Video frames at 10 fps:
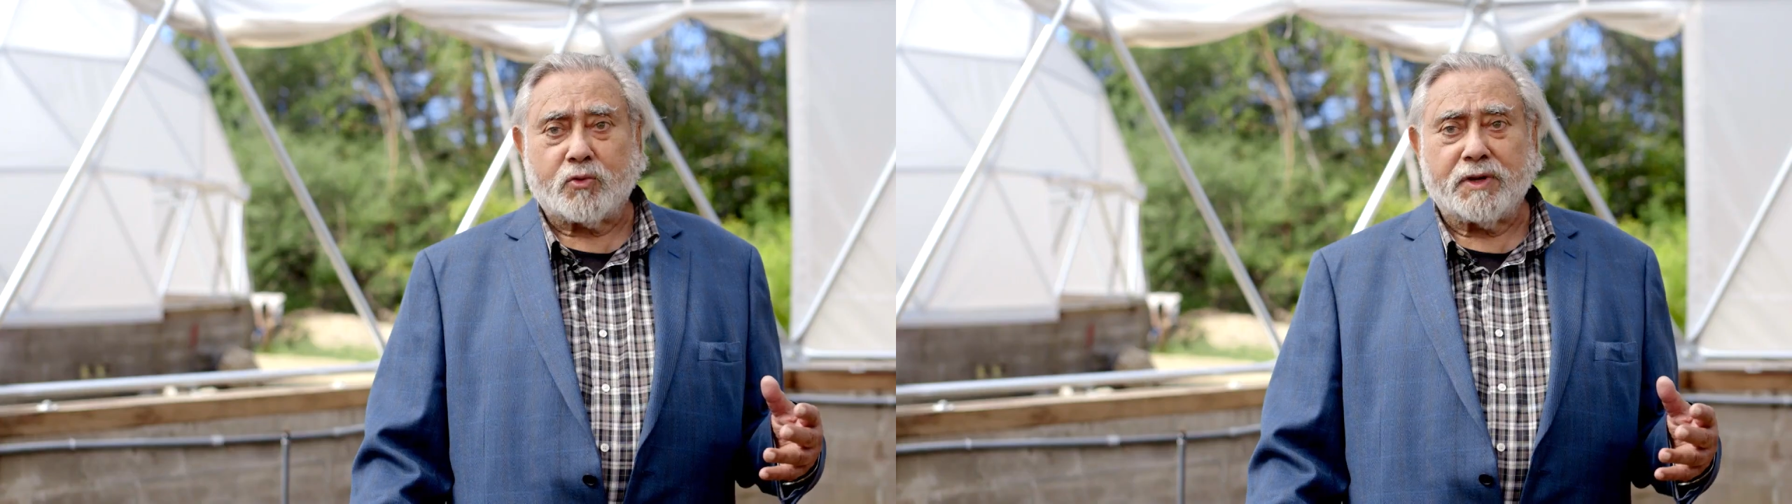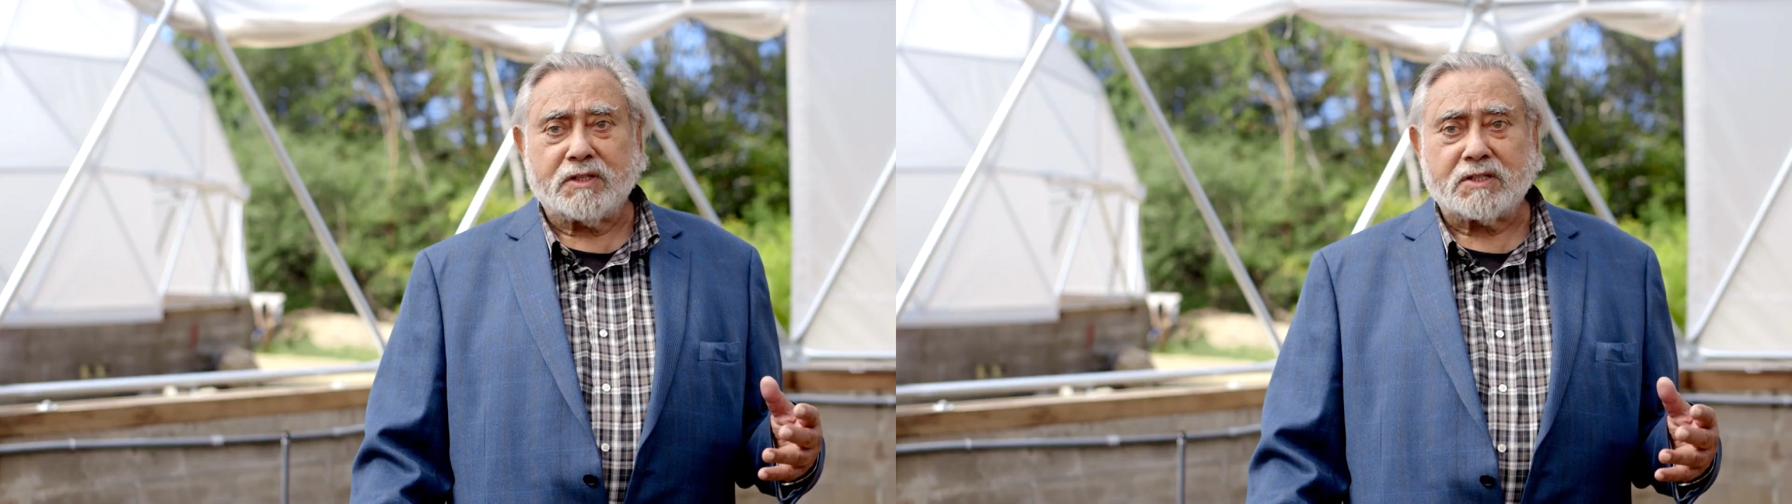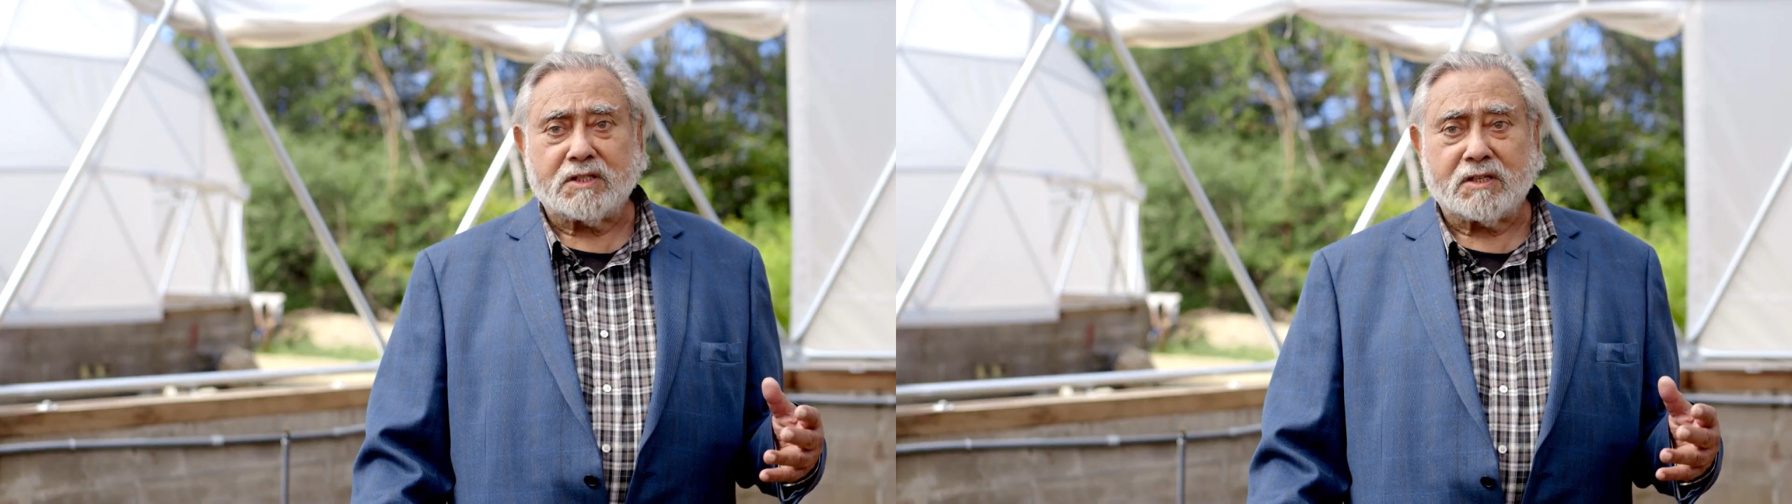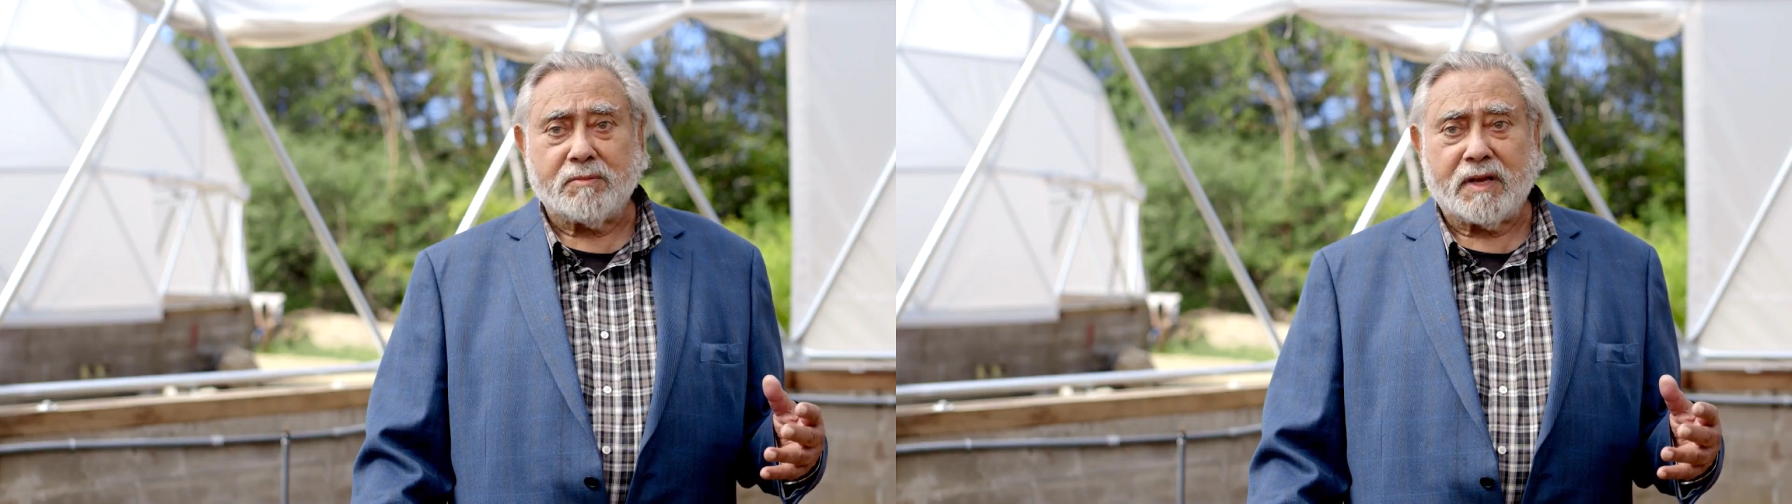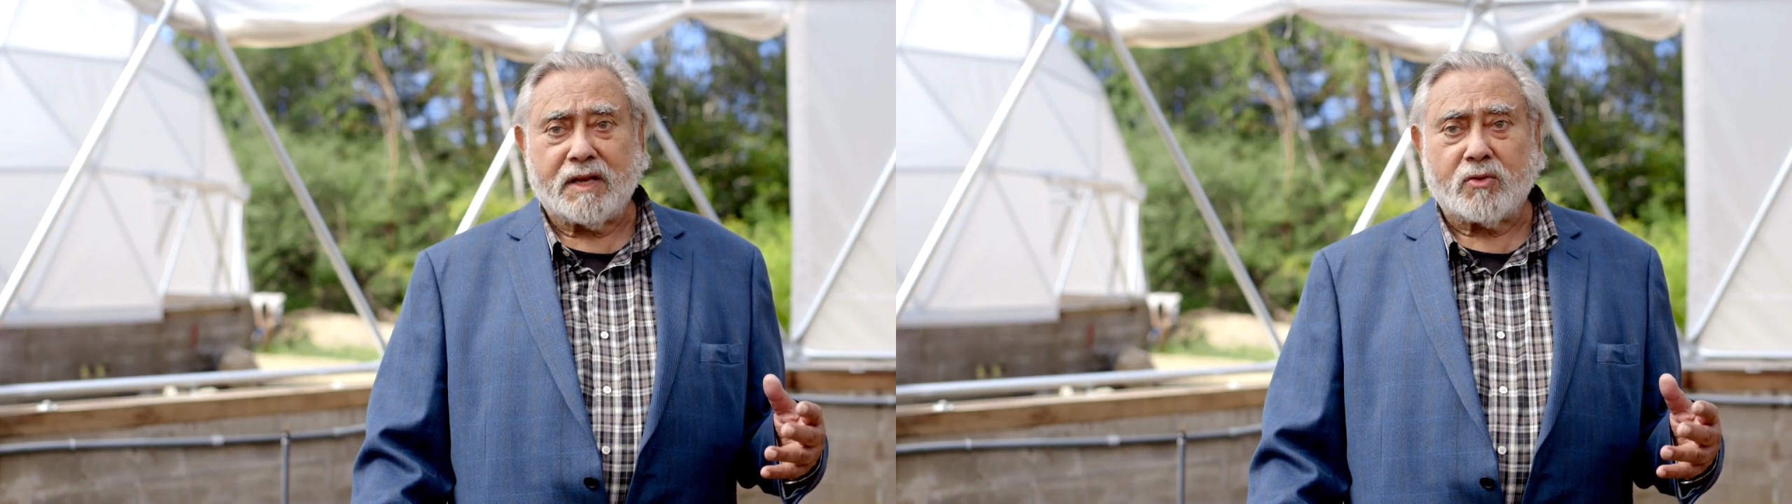a
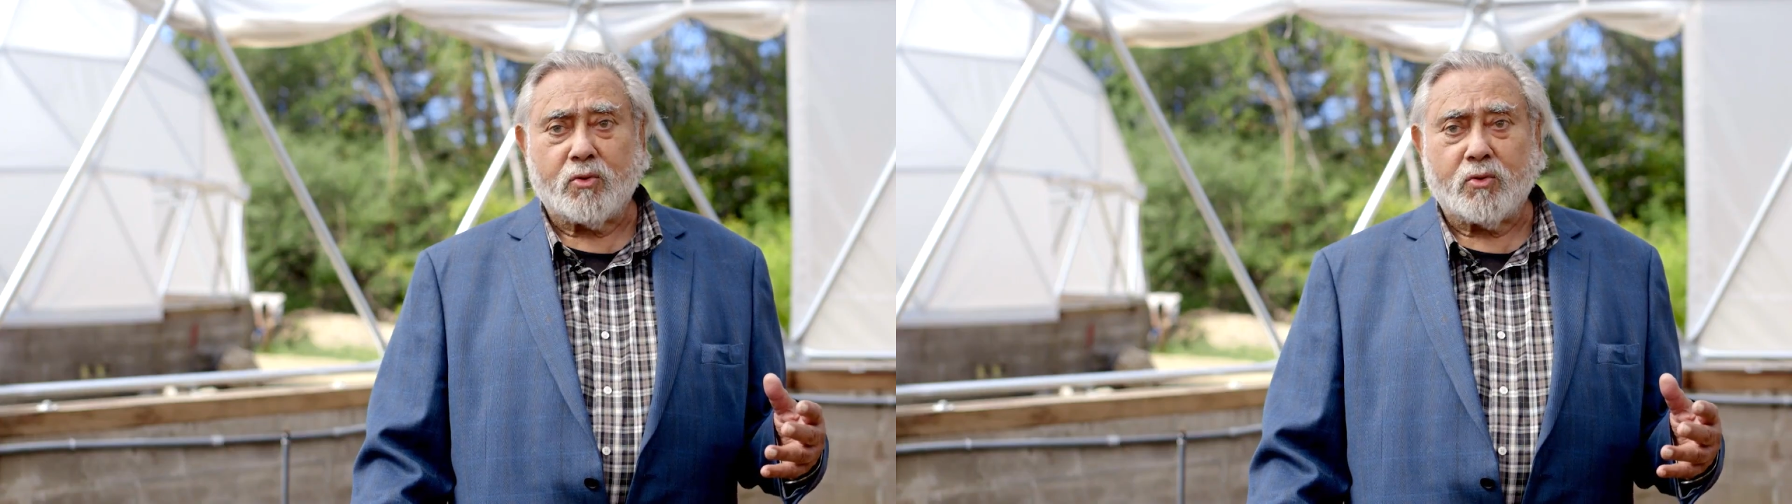criticism and